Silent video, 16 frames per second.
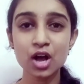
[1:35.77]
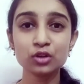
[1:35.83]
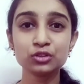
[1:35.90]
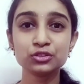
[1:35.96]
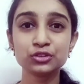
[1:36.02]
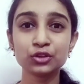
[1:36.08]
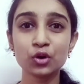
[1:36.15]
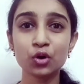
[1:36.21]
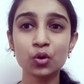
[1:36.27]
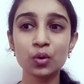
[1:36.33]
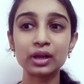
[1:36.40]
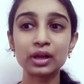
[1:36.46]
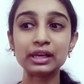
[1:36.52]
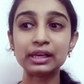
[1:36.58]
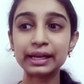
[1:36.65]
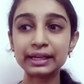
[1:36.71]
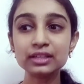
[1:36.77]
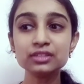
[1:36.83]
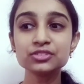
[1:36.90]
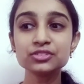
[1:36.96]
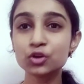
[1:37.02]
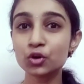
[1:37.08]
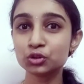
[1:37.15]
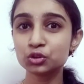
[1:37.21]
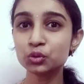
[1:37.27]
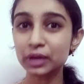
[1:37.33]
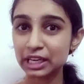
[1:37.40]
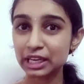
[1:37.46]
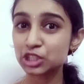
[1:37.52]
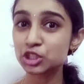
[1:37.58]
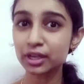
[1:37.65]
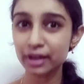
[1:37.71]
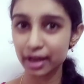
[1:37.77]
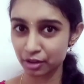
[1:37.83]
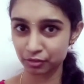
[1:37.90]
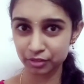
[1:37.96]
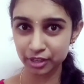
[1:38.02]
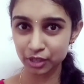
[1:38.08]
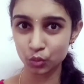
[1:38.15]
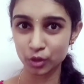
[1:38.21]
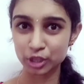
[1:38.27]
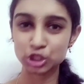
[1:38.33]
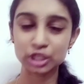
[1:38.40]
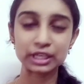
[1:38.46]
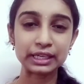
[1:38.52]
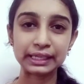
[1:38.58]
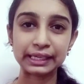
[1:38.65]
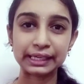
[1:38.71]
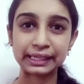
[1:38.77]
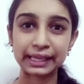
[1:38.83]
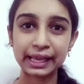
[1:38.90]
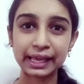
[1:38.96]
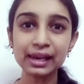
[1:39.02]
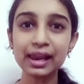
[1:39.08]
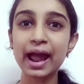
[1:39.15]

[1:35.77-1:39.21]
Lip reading: So let us go through each and every question in detail